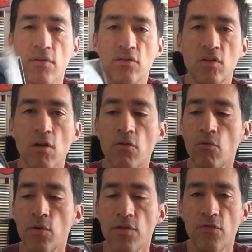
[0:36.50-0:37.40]
still
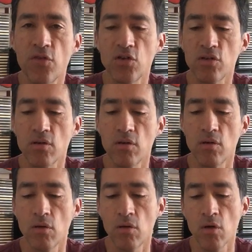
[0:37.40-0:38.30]
with Fish
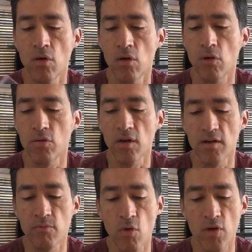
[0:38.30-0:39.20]
on the
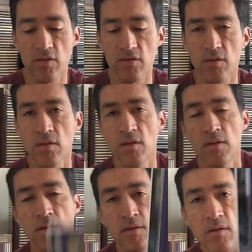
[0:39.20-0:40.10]
lead vocals.
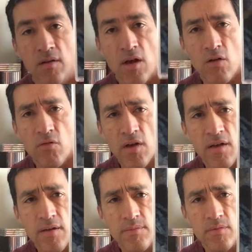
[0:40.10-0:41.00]
Kind of
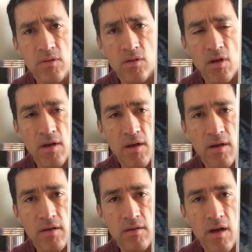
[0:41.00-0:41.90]
a
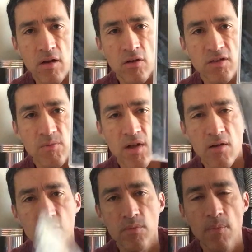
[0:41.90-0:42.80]
concept
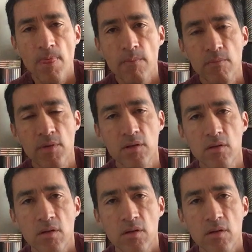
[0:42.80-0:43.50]
album, but